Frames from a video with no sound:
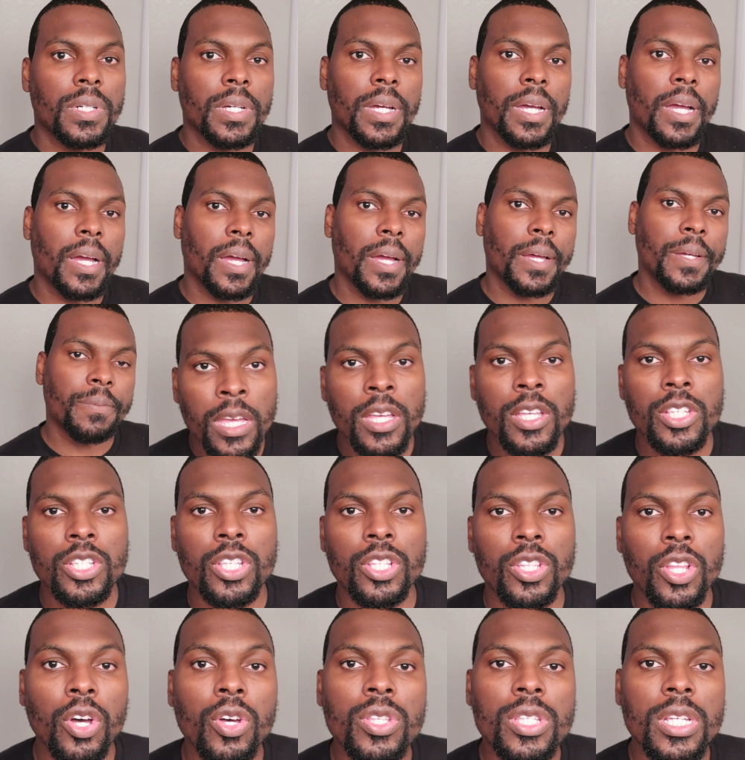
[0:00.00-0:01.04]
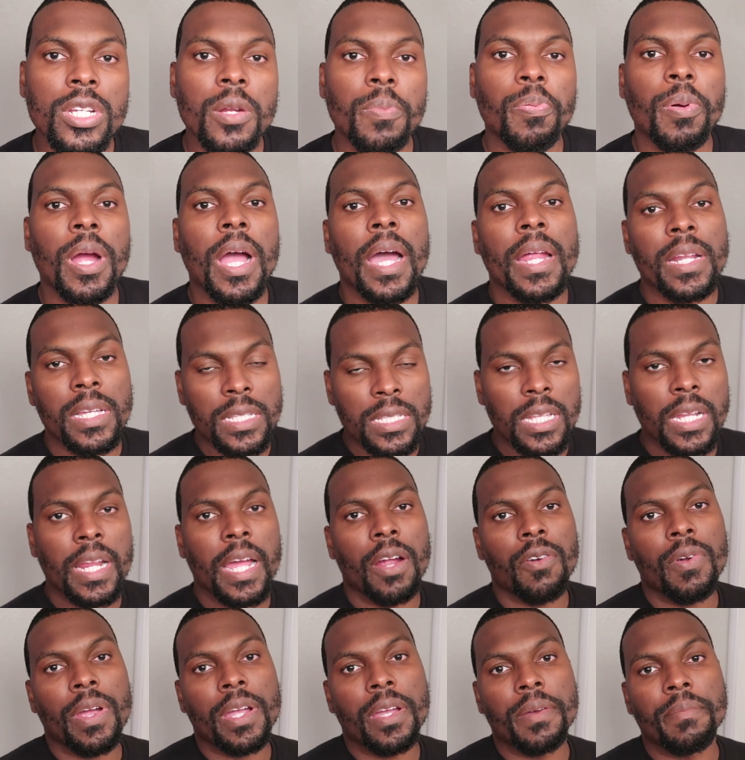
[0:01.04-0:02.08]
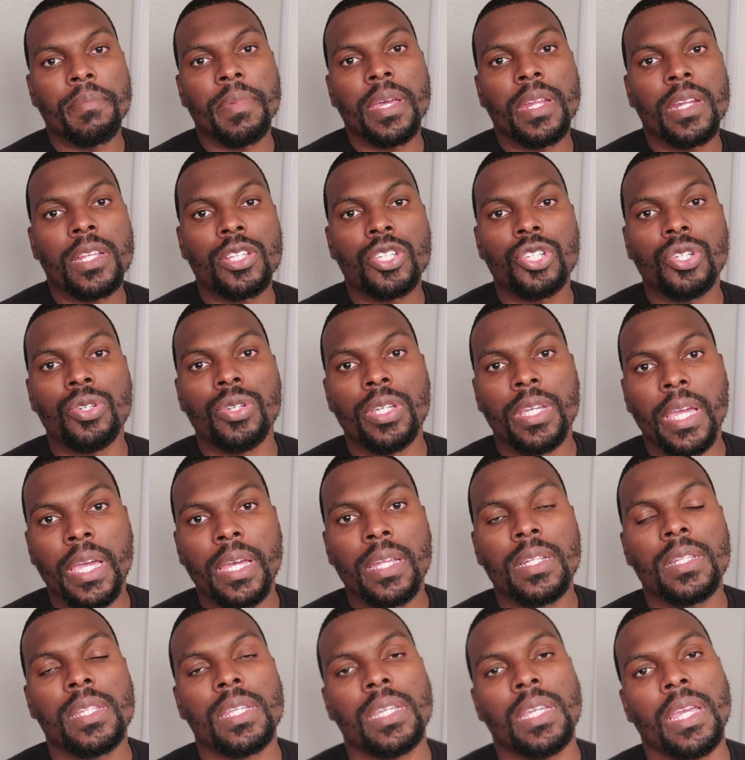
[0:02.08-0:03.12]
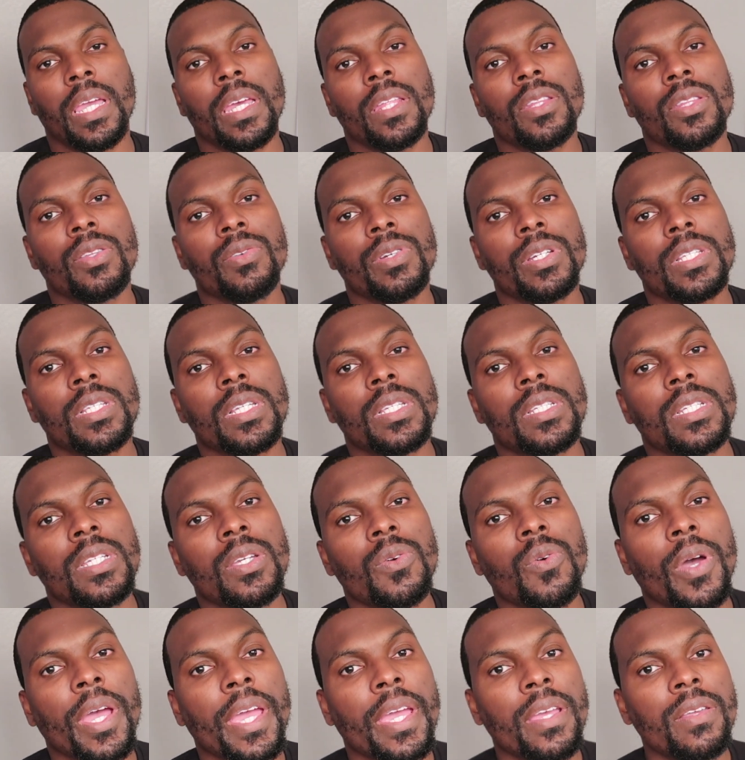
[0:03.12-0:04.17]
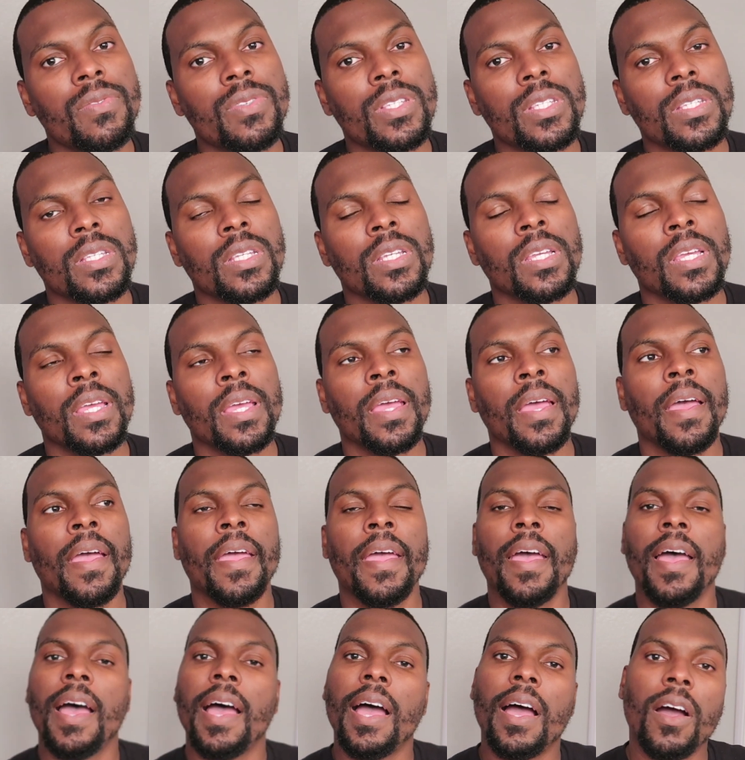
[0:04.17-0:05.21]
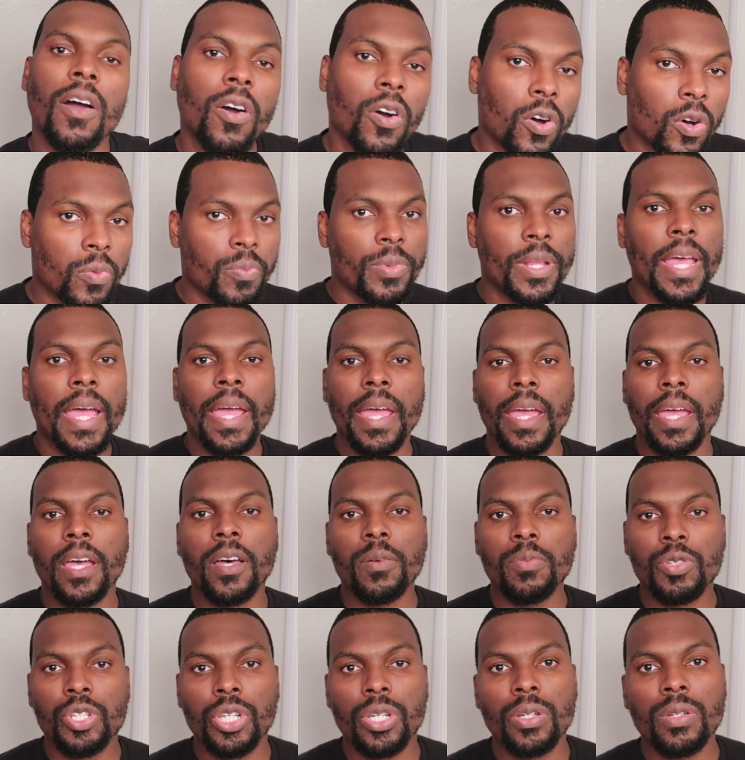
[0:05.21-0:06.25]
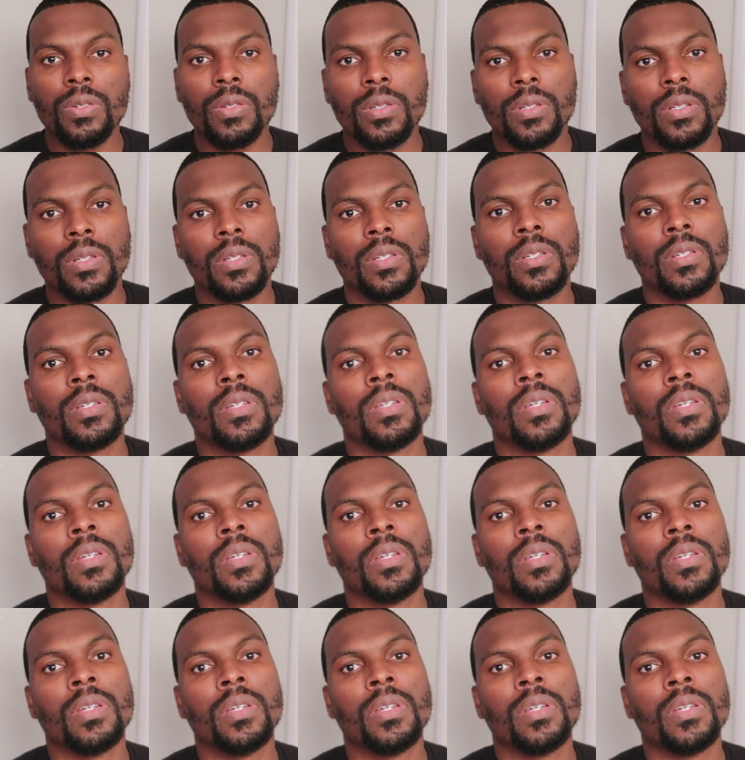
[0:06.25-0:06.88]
All right. So those are the products that I recommend that you get to get 360 waves. I hope that helped you.